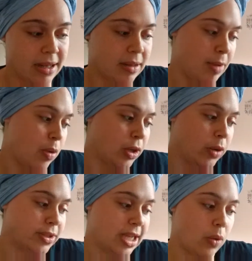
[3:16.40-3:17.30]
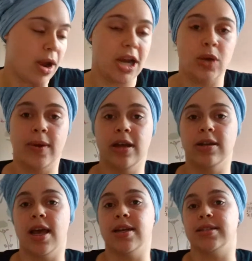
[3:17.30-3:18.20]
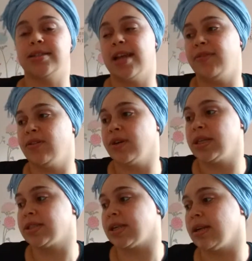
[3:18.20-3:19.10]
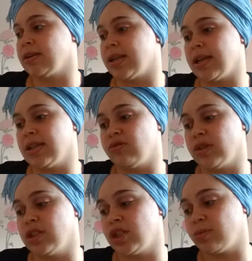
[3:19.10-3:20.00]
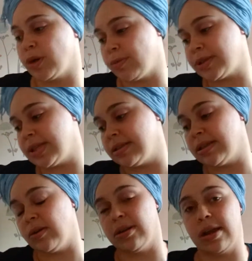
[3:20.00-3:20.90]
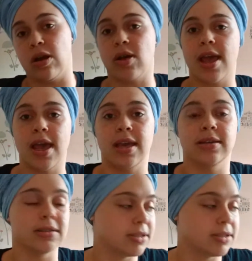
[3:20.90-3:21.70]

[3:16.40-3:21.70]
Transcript: my work was like, why are you wearing that? It's a safety risk. And I was like, it's religious purposes. And they were like, okay.